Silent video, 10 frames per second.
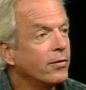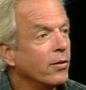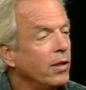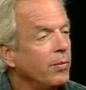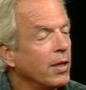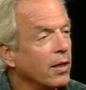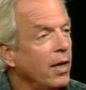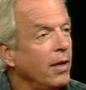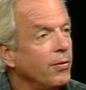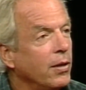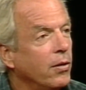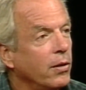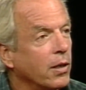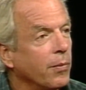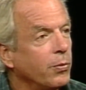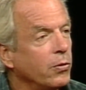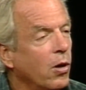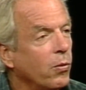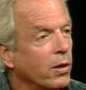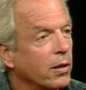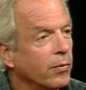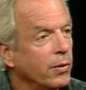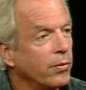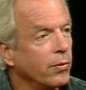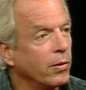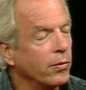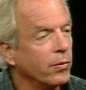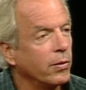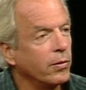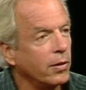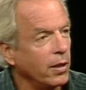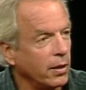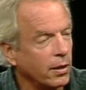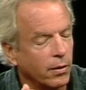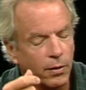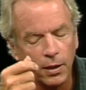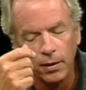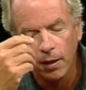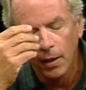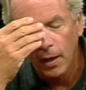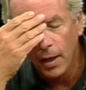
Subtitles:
And it's going to be a live hookup with Norwalk, with Connecticut, right?